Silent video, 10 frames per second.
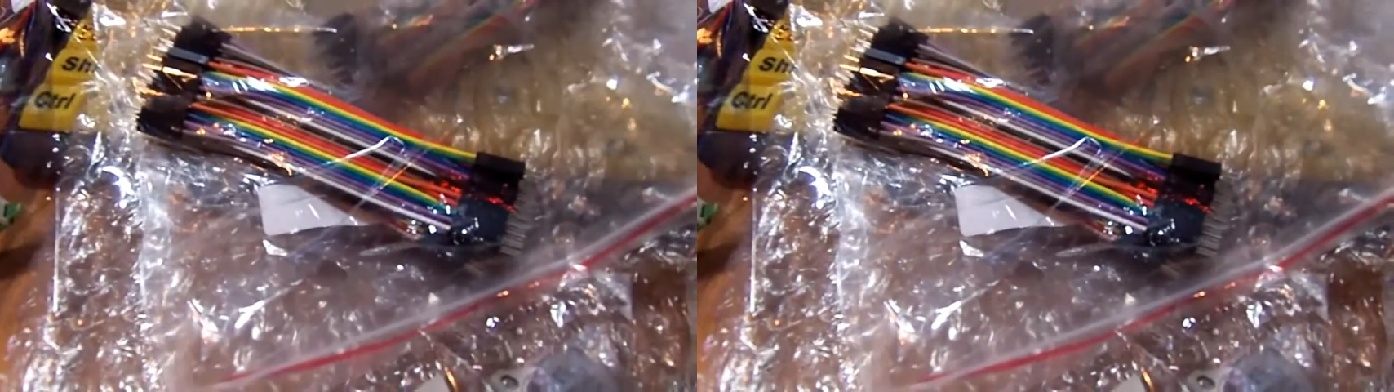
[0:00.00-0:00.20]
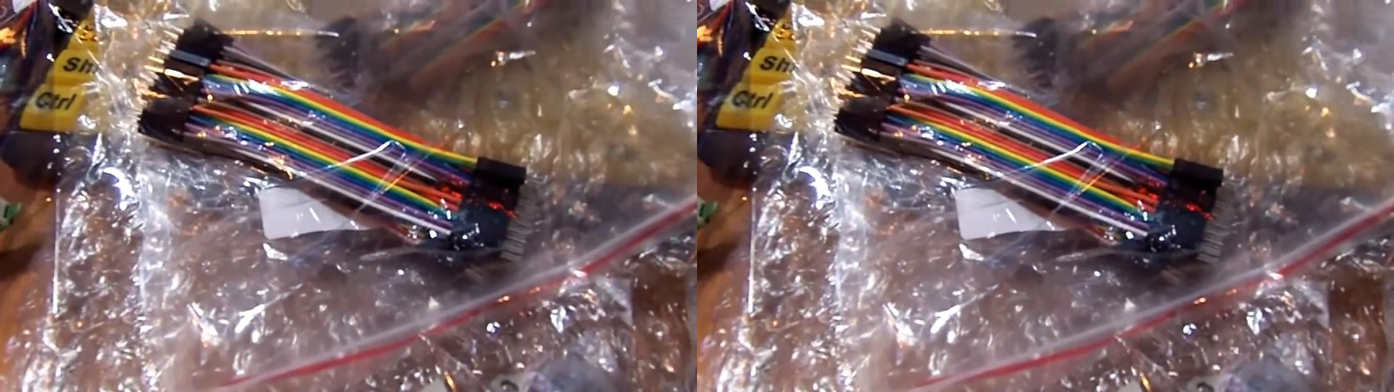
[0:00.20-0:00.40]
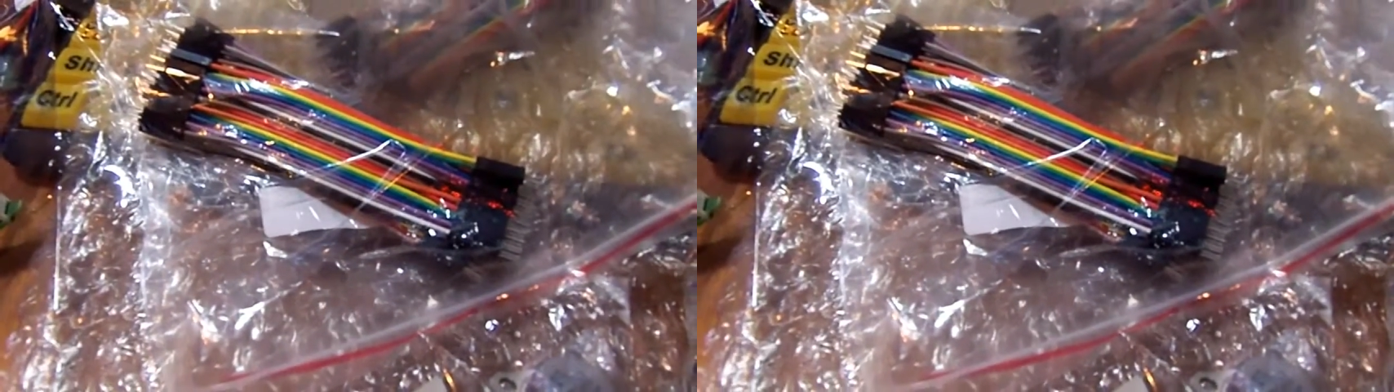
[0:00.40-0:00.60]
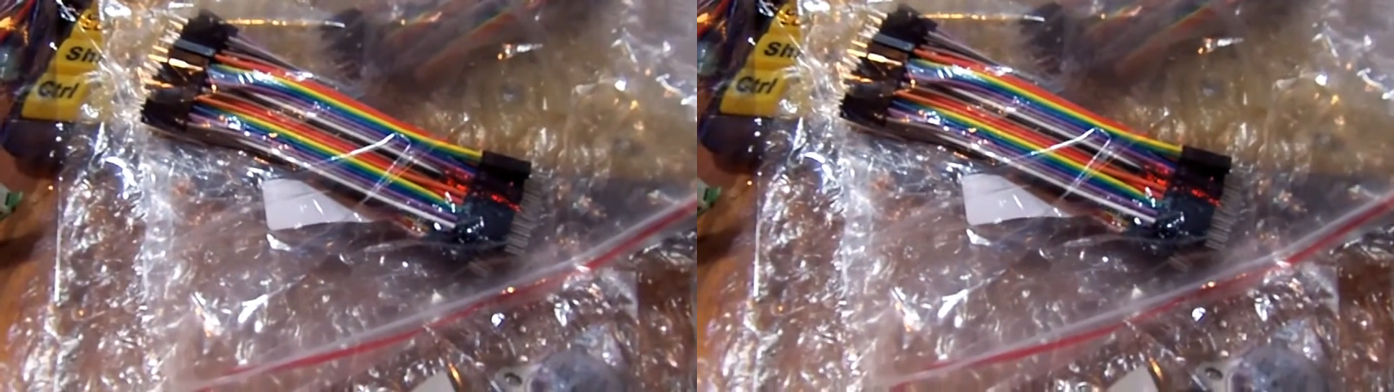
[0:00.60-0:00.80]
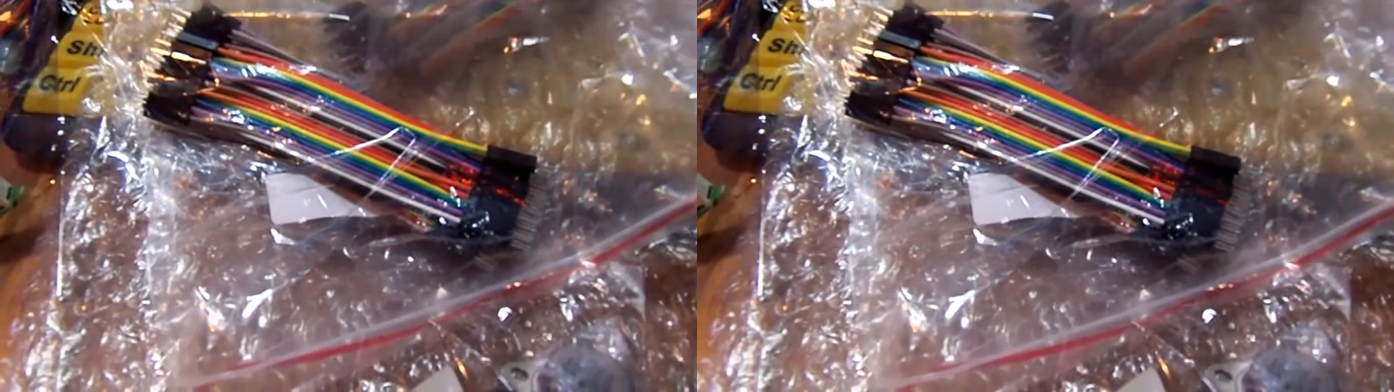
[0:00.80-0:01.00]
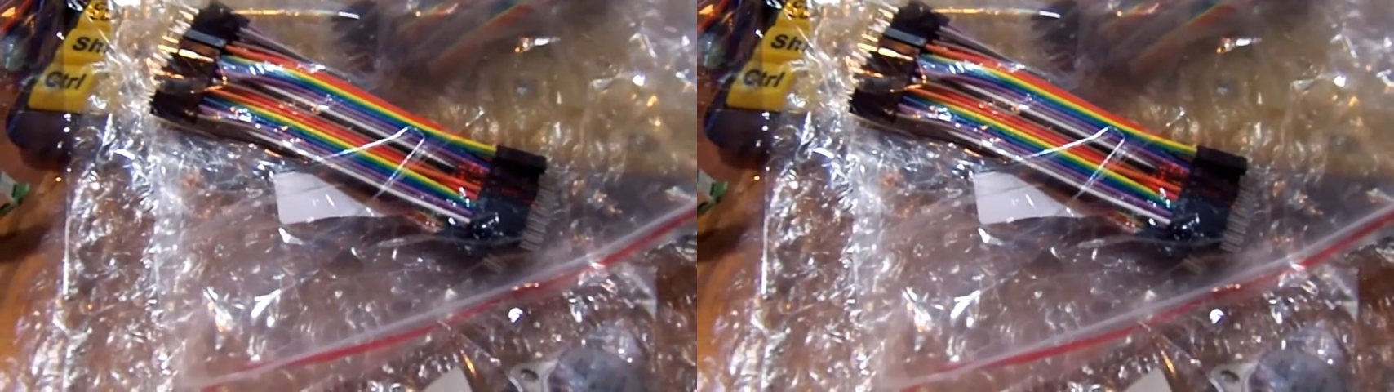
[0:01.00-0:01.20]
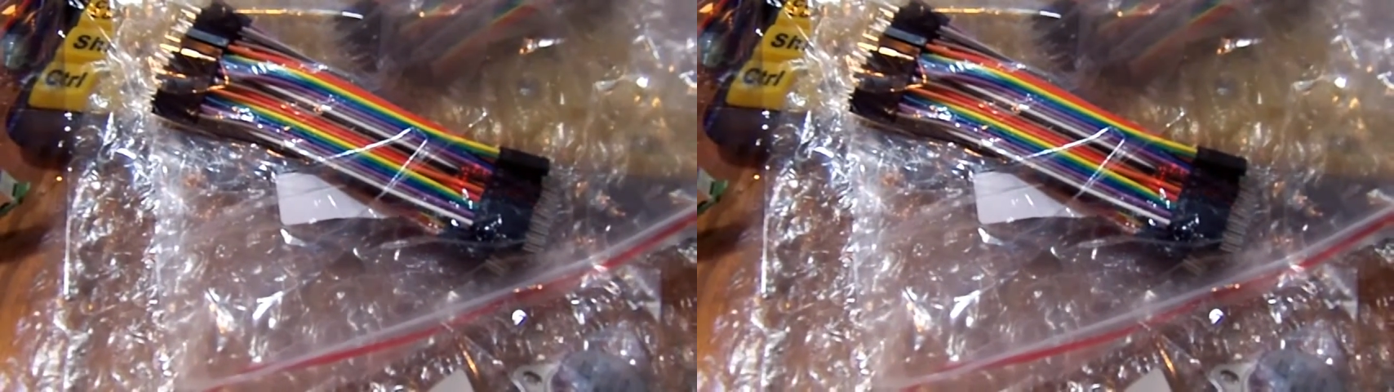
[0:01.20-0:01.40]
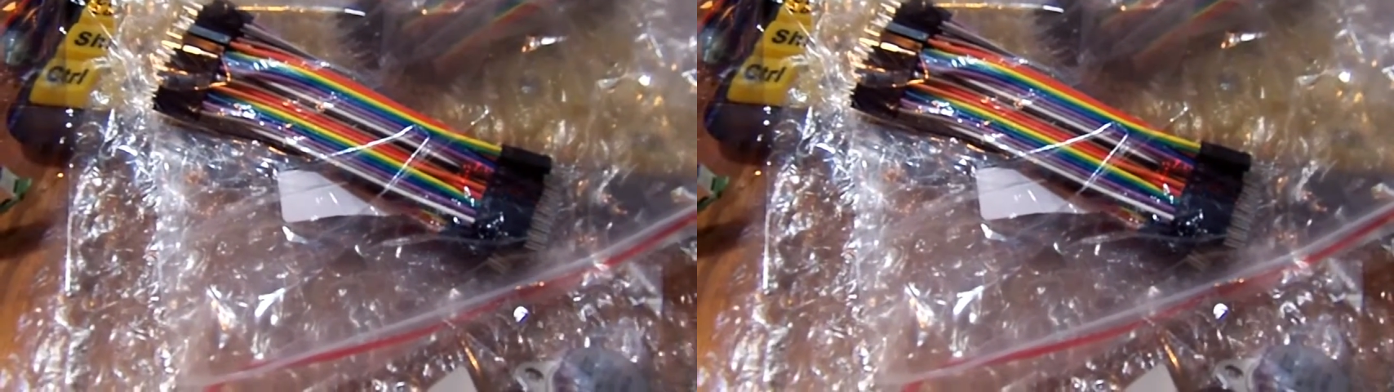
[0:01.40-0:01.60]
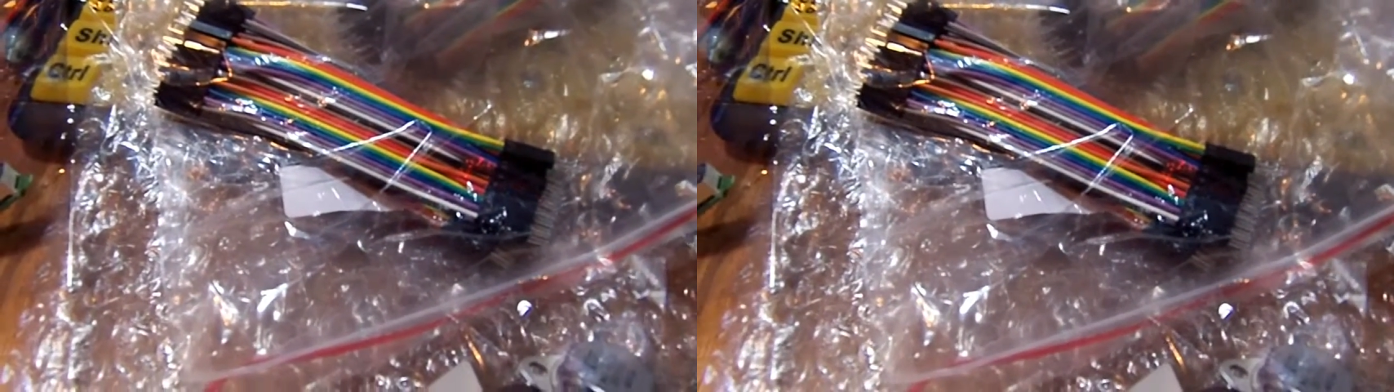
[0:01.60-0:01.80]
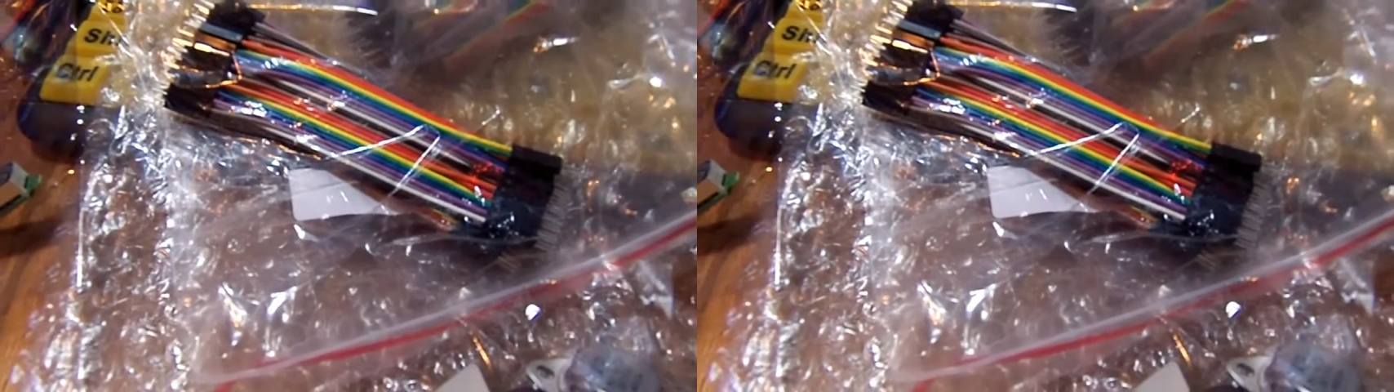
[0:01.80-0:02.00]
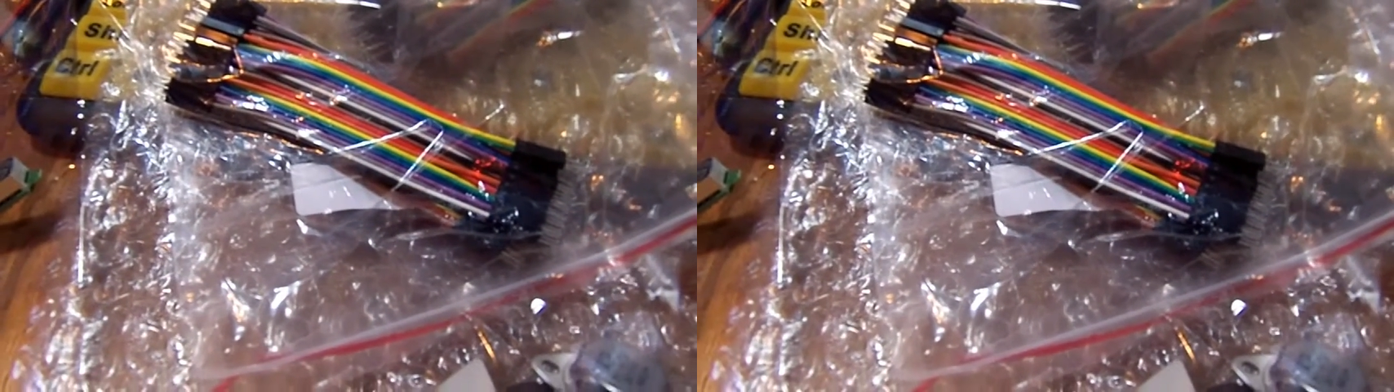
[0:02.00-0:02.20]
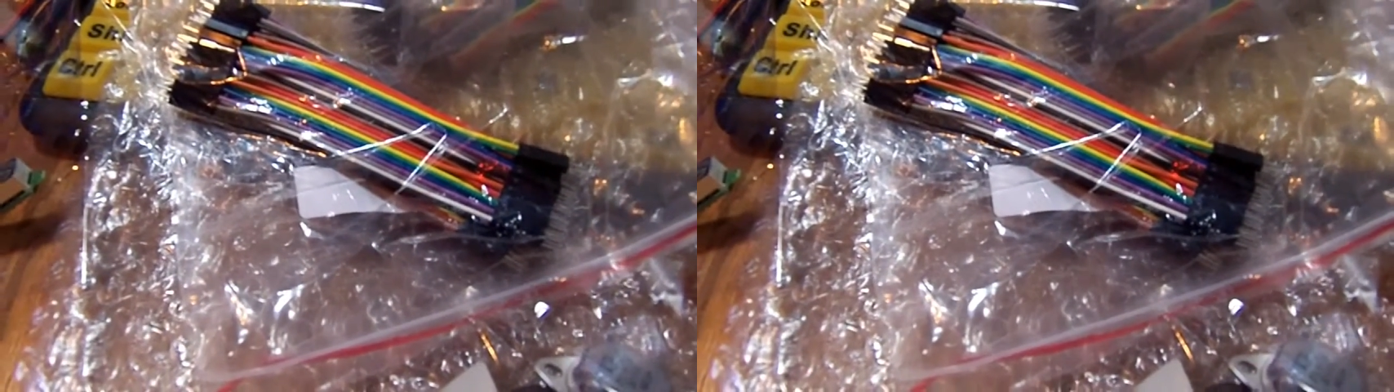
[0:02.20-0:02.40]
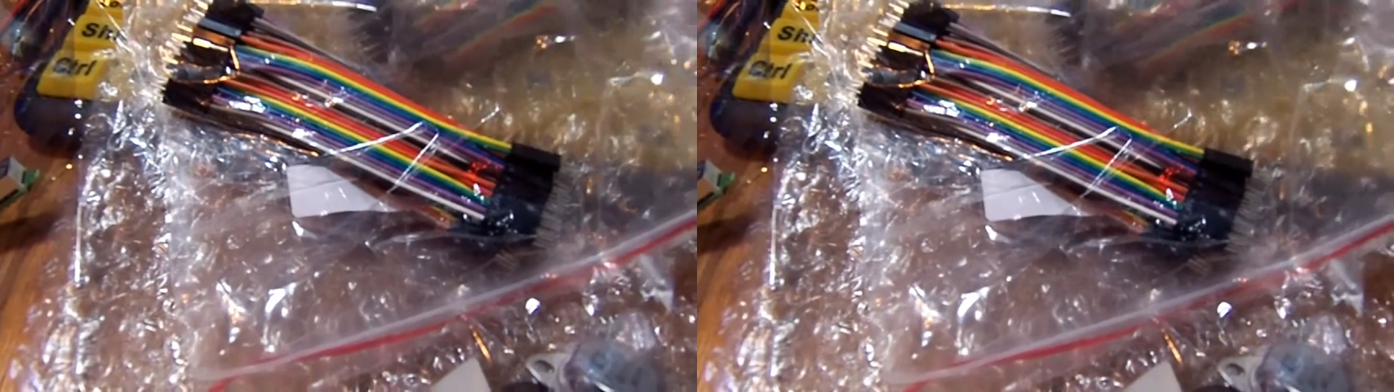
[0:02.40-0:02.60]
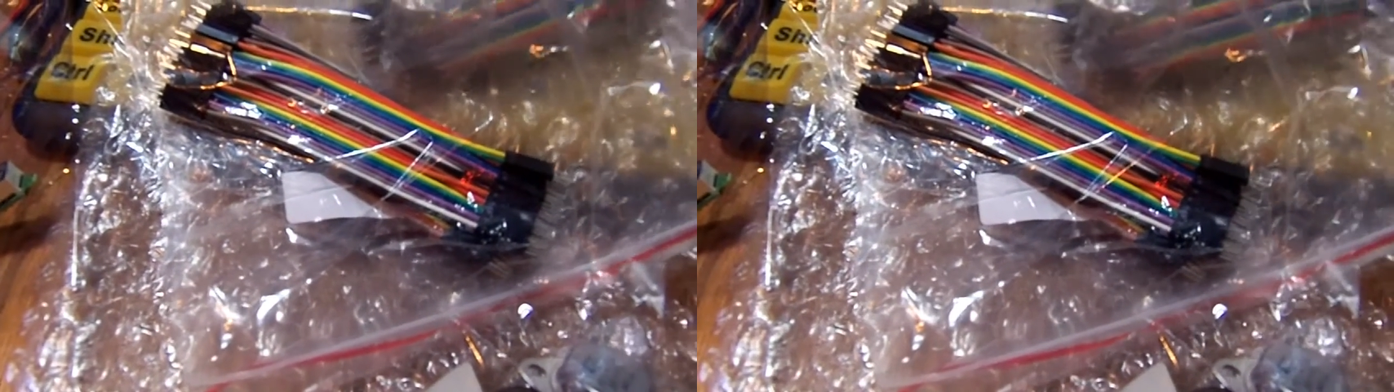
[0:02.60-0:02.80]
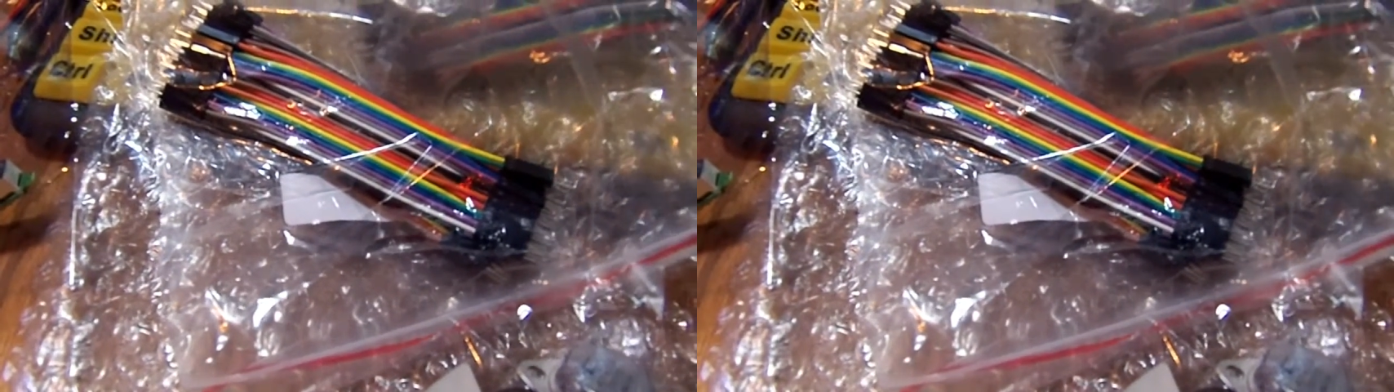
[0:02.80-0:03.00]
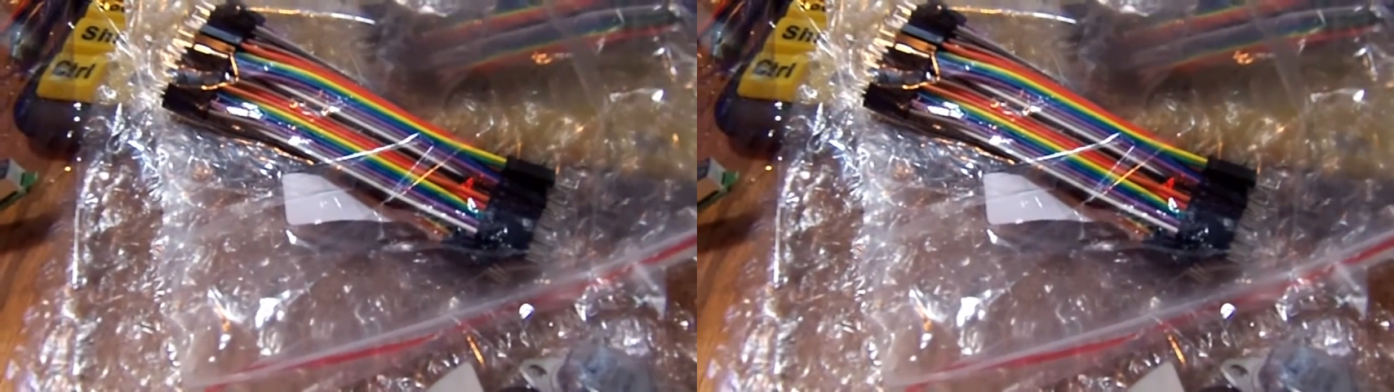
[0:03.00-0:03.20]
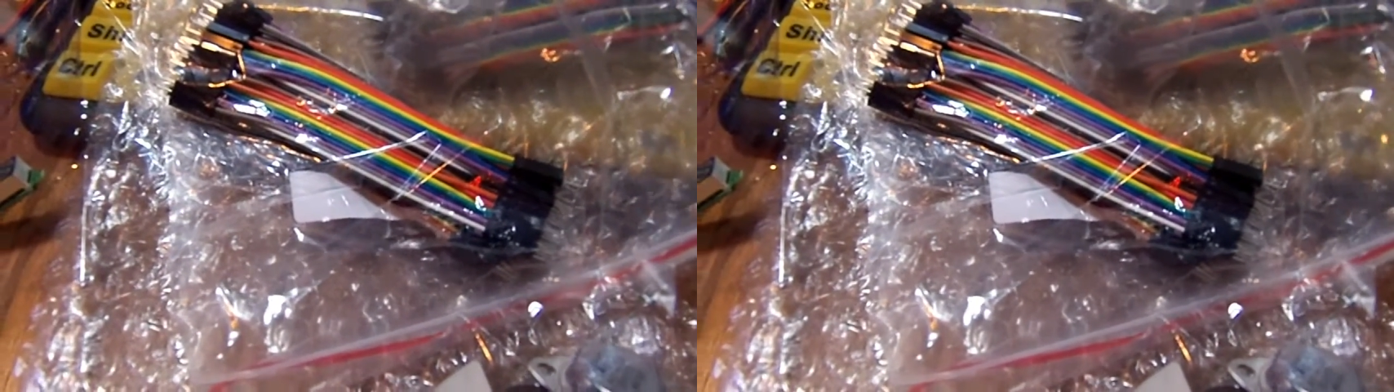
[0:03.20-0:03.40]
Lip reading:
[unreadable: no face in view]